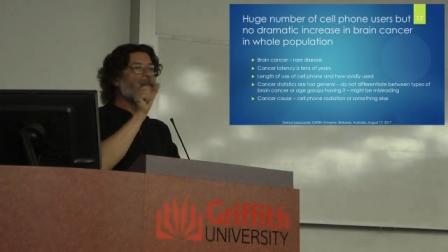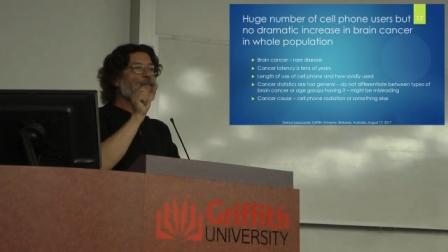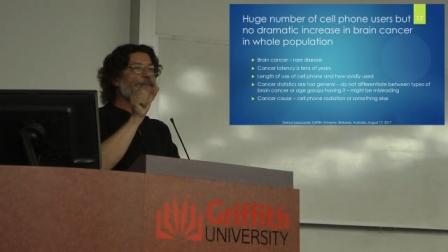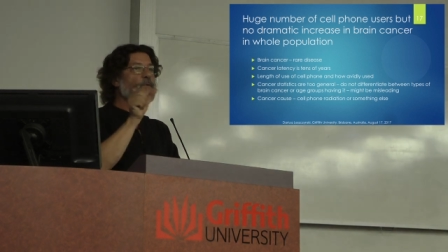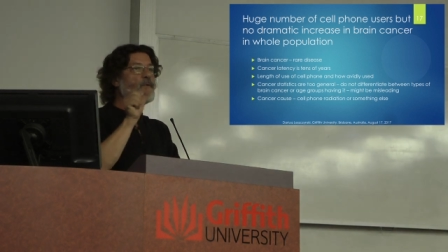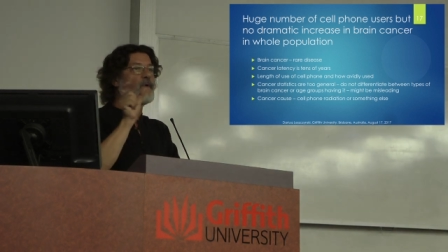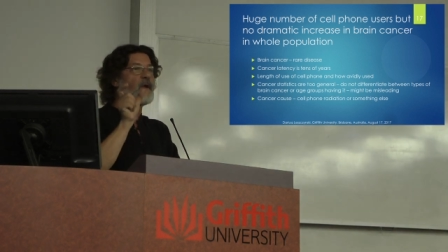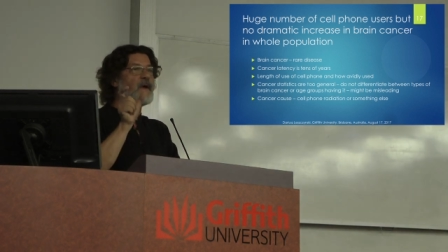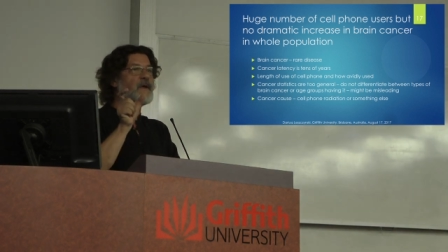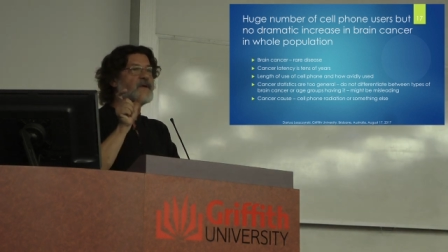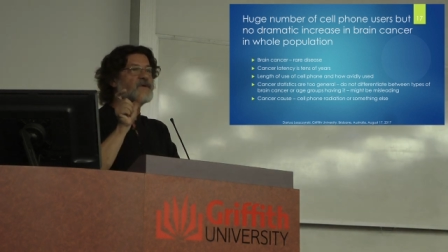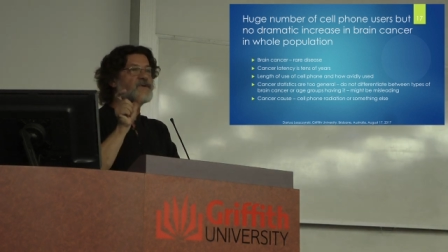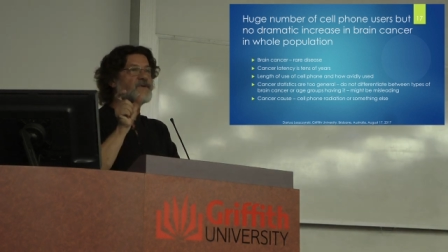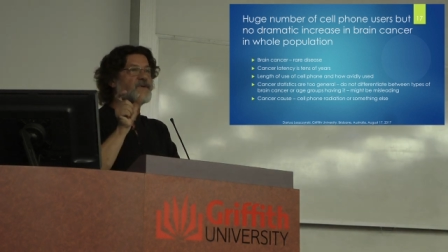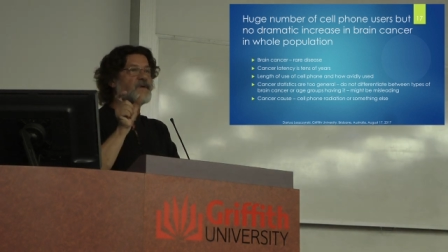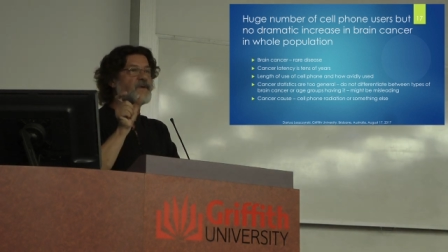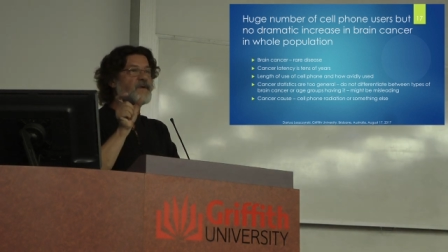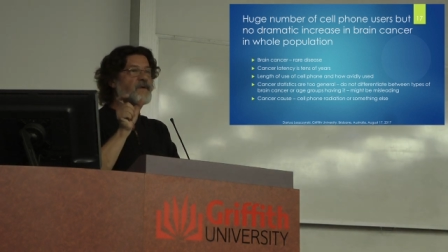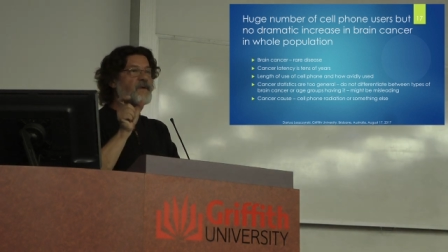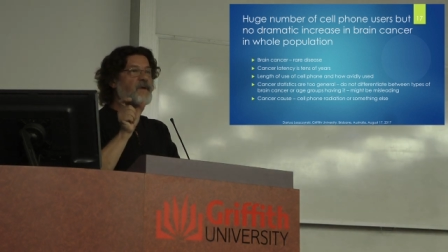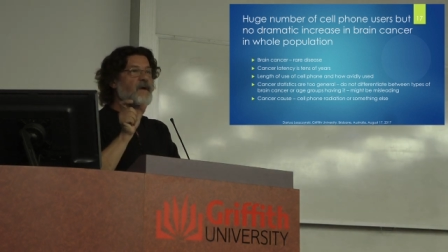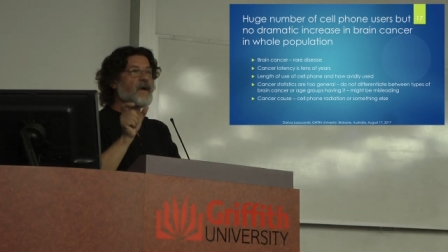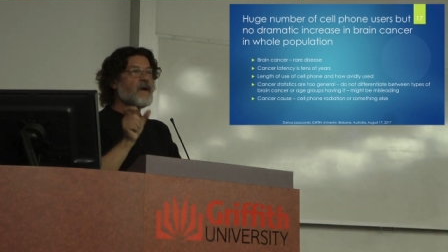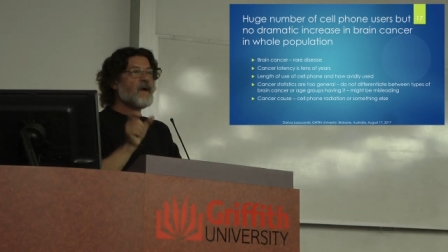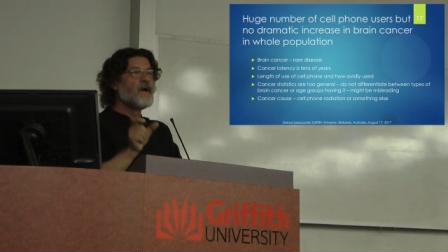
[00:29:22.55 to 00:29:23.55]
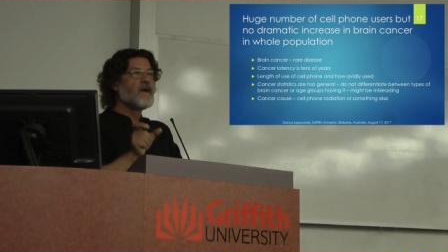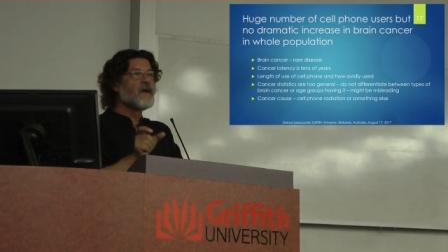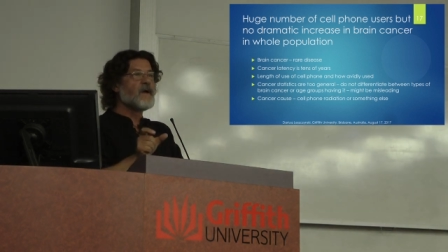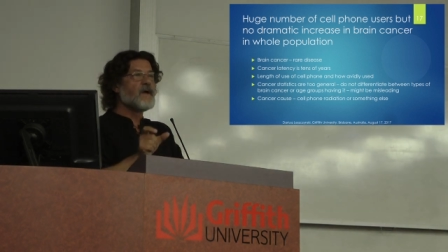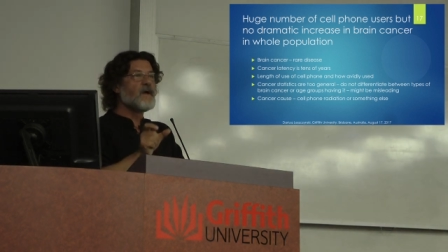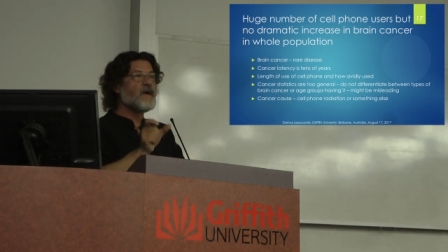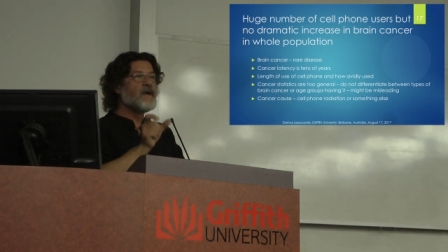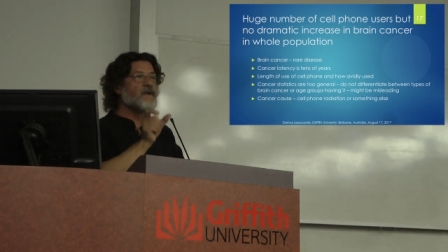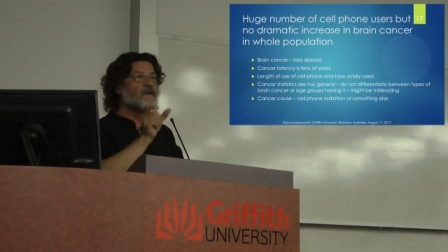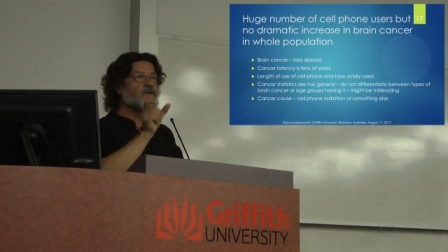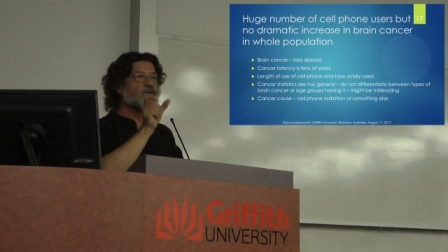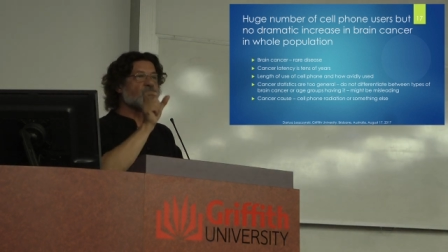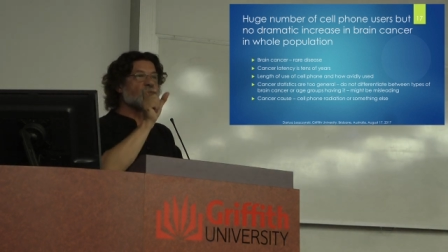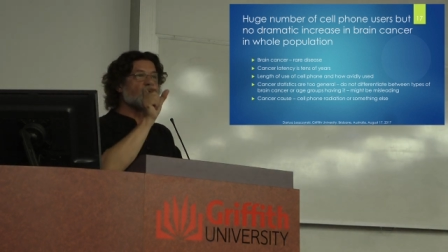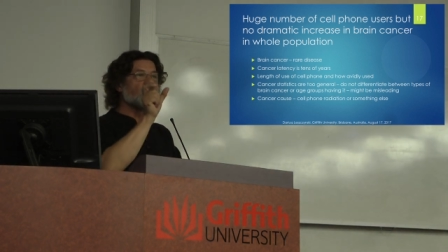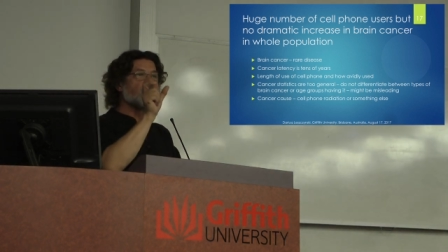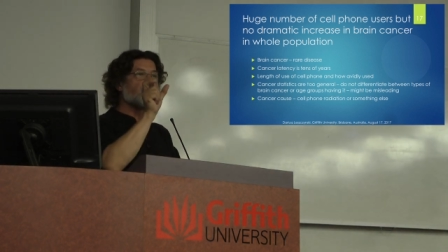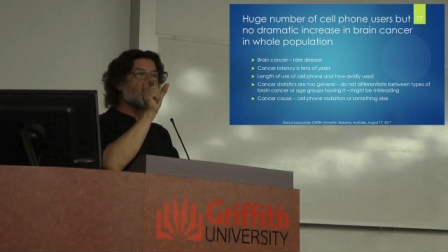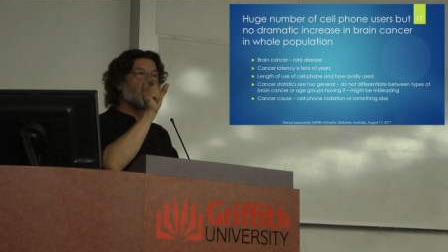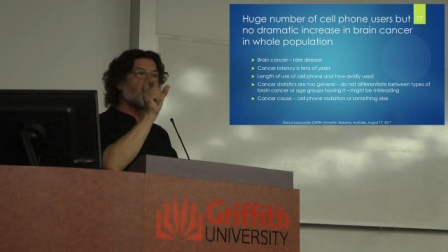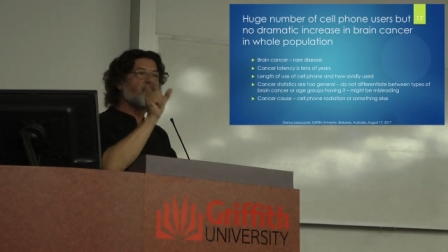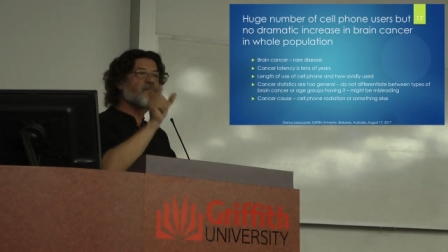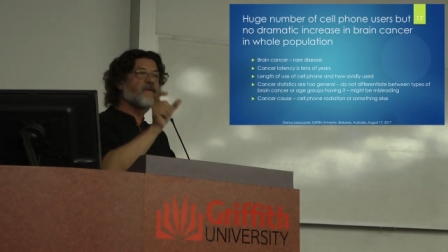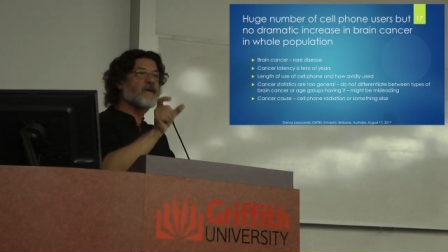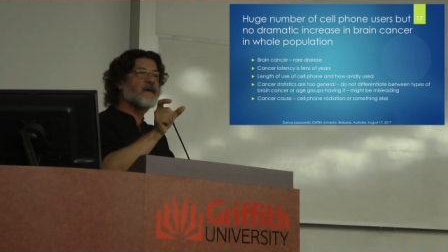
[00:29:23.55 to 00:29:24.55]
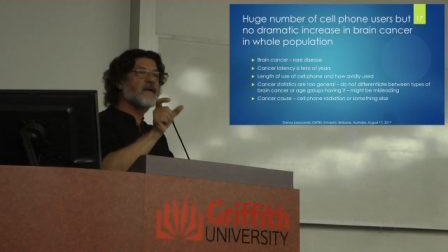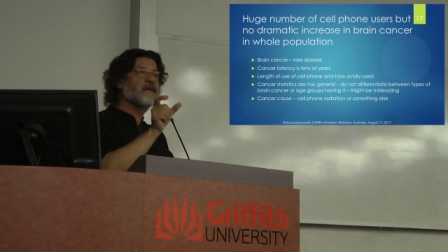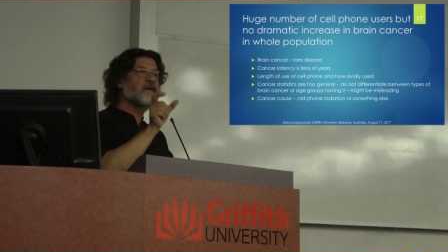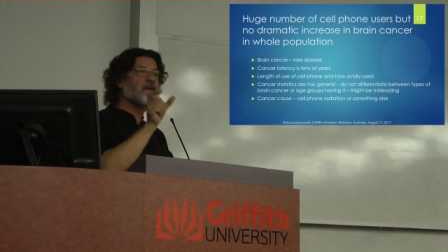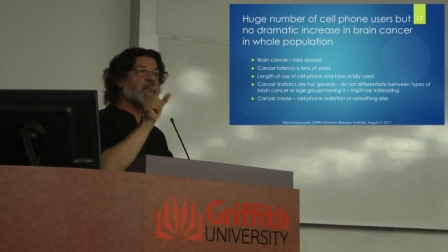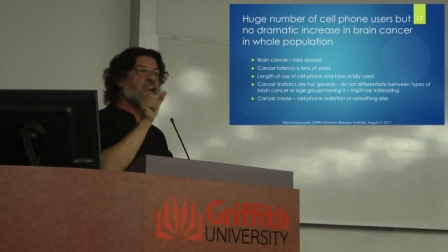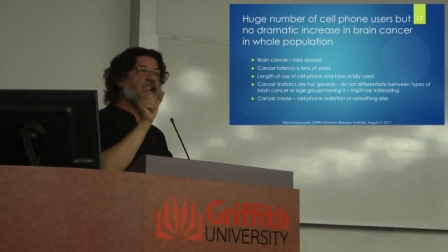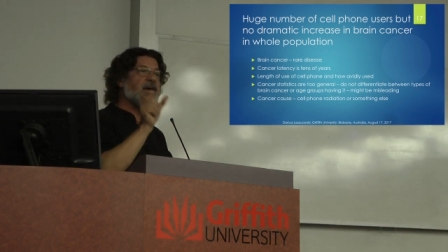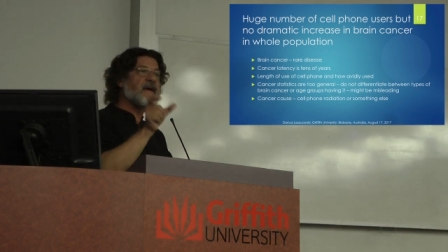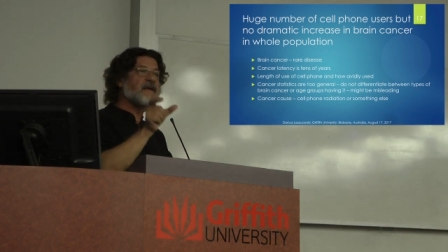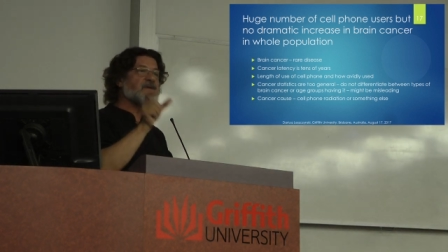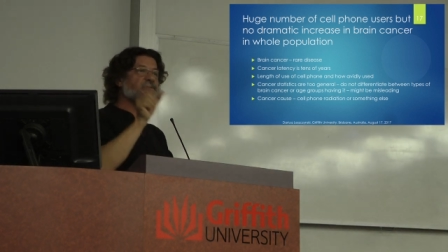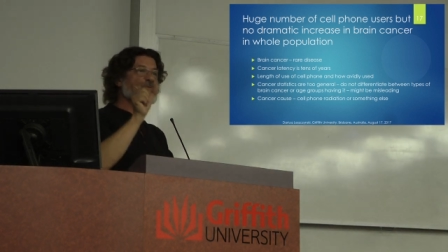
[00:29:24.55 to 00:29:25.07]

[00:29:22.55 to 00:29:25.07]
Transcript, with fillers: population into different